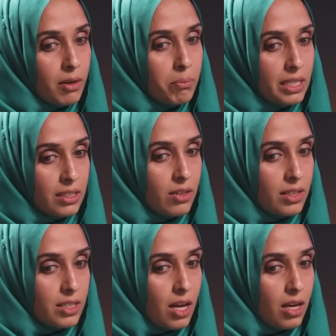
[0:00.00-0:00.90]
political
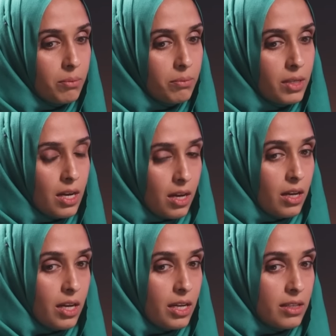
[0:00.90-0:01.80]
Islam
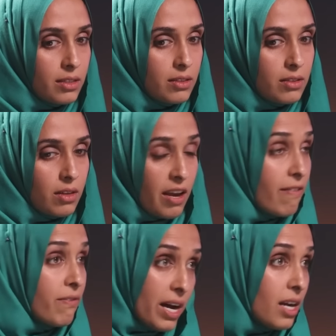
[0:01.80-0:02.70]
is a
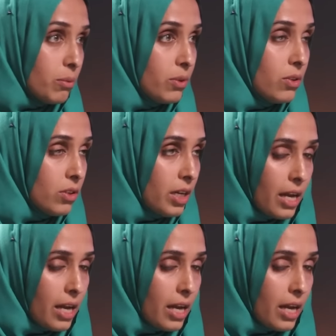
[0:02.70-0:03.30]
viable